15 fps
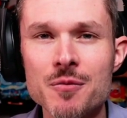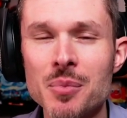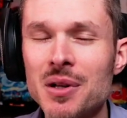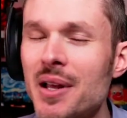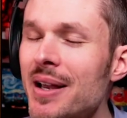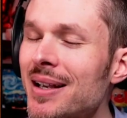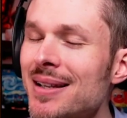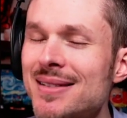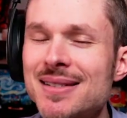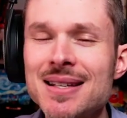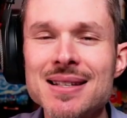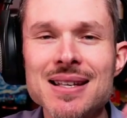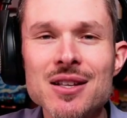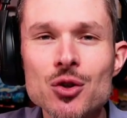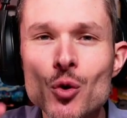But like I said,
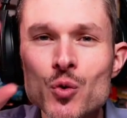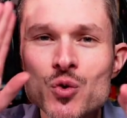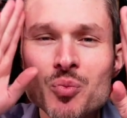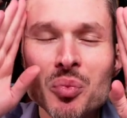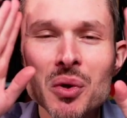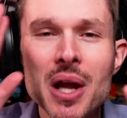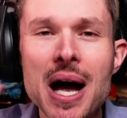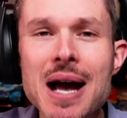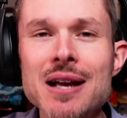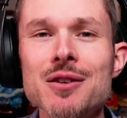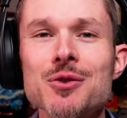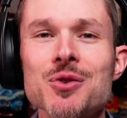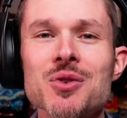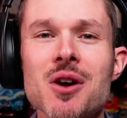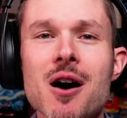get those
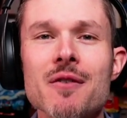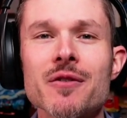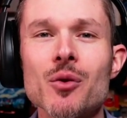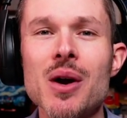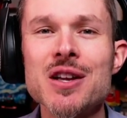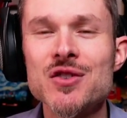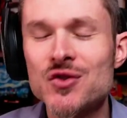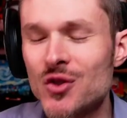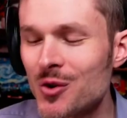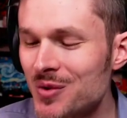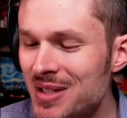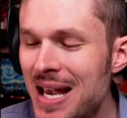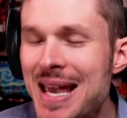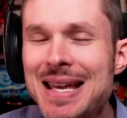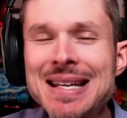blinders off, all right? Start
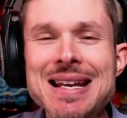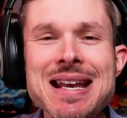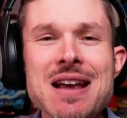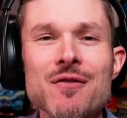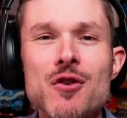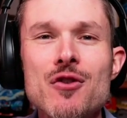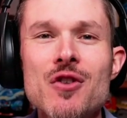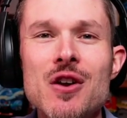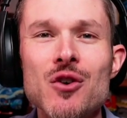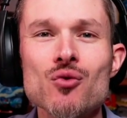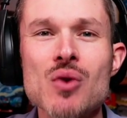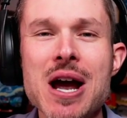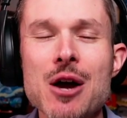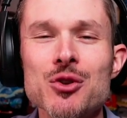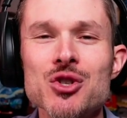taking in everything
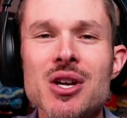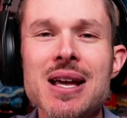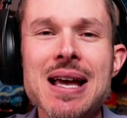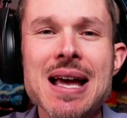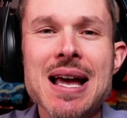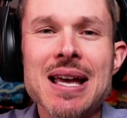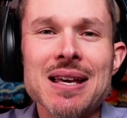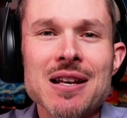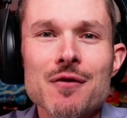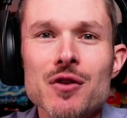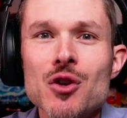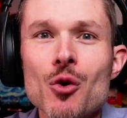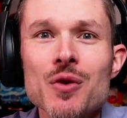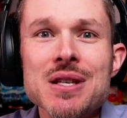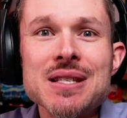around you. You never
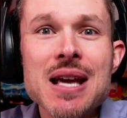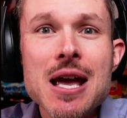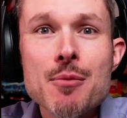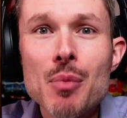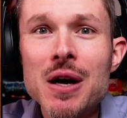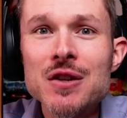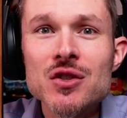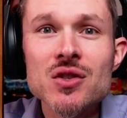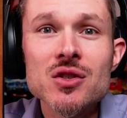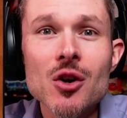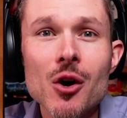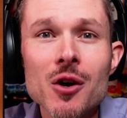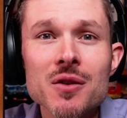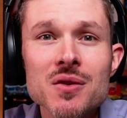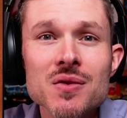know, the day might
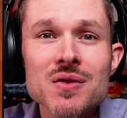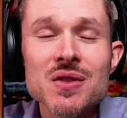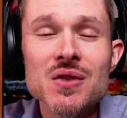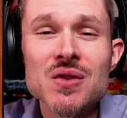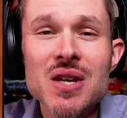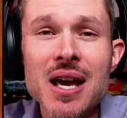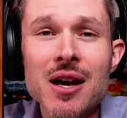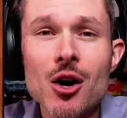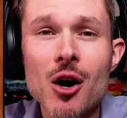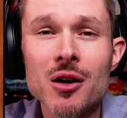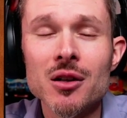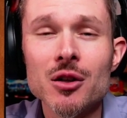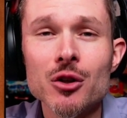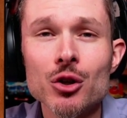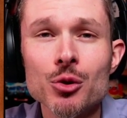start to take on a
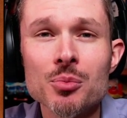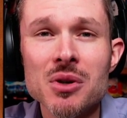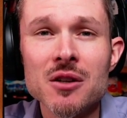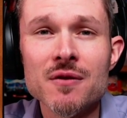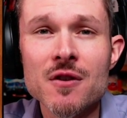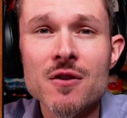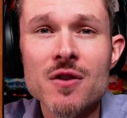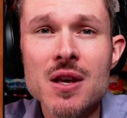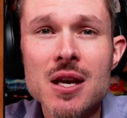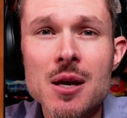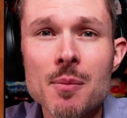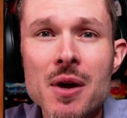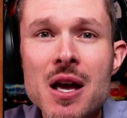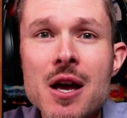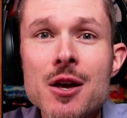little bit of a theme.
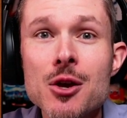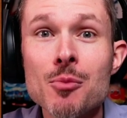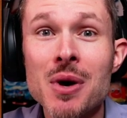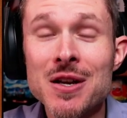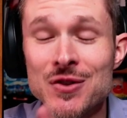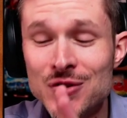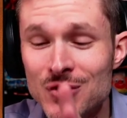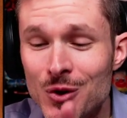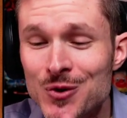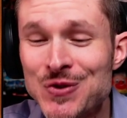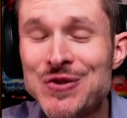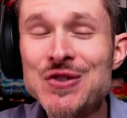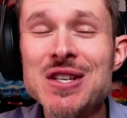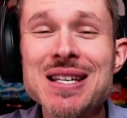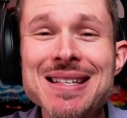You might start
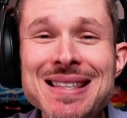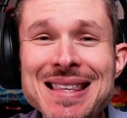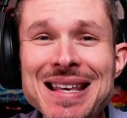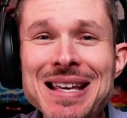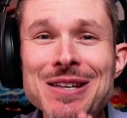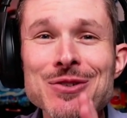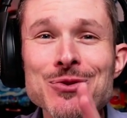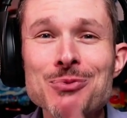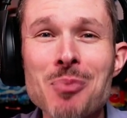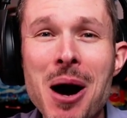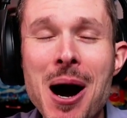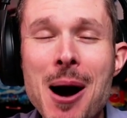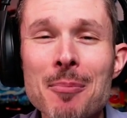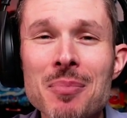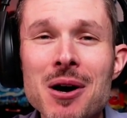seeing things
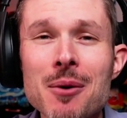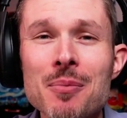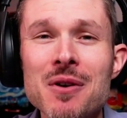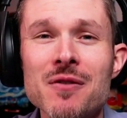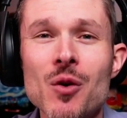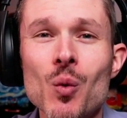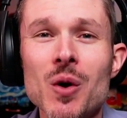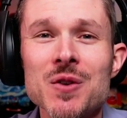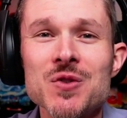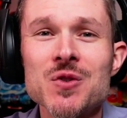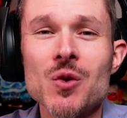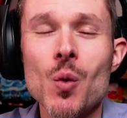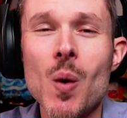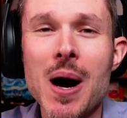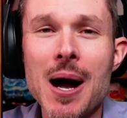pop up every once in a
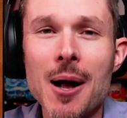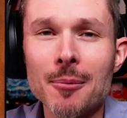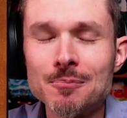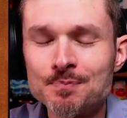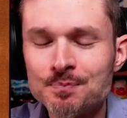while.